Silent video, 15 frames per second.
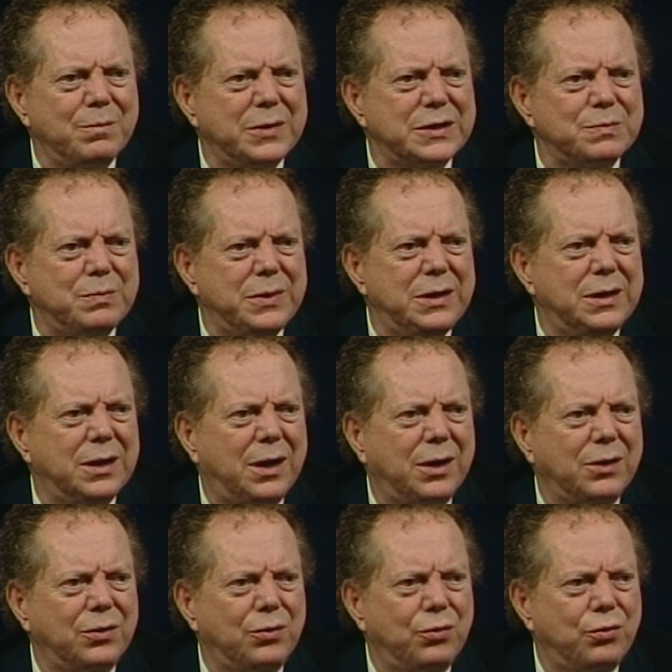that must be
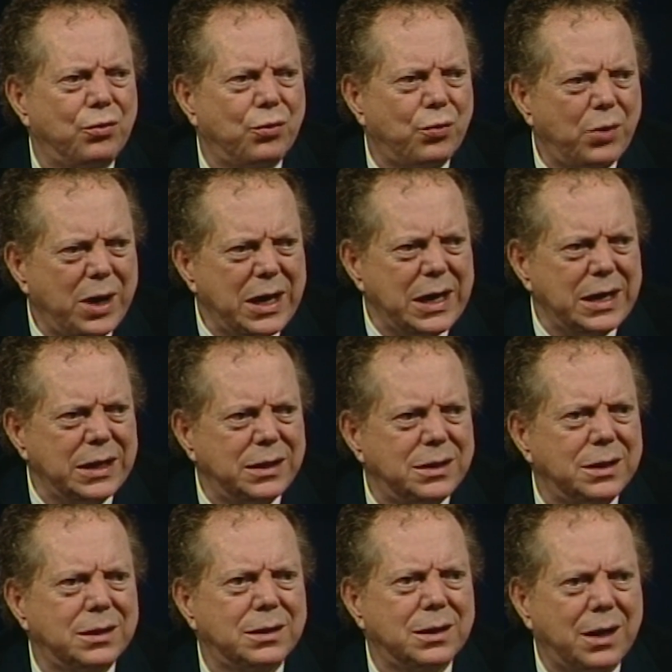a
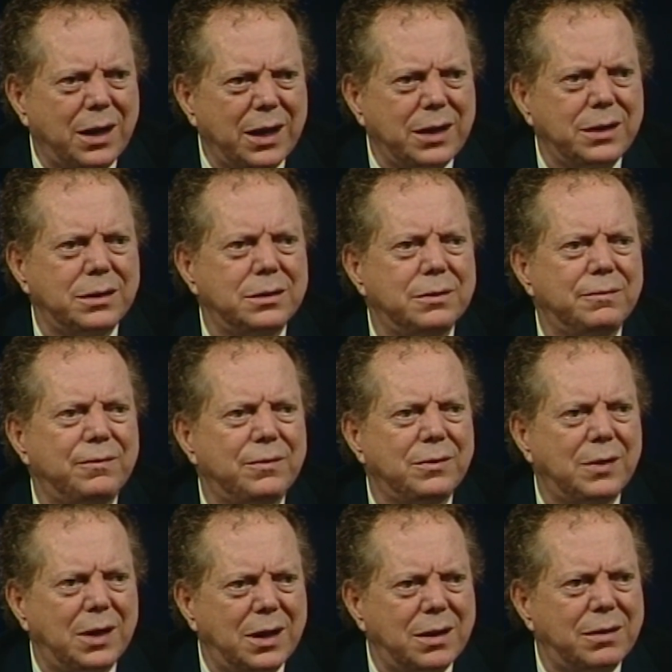great kind of
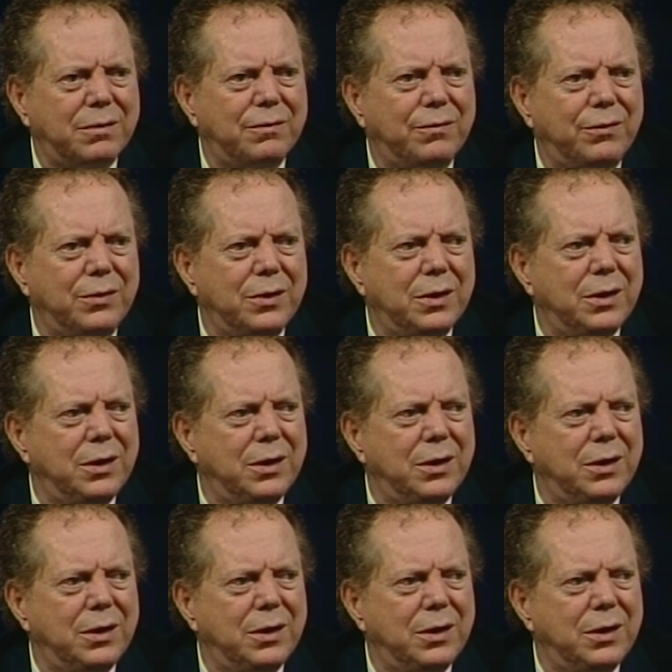love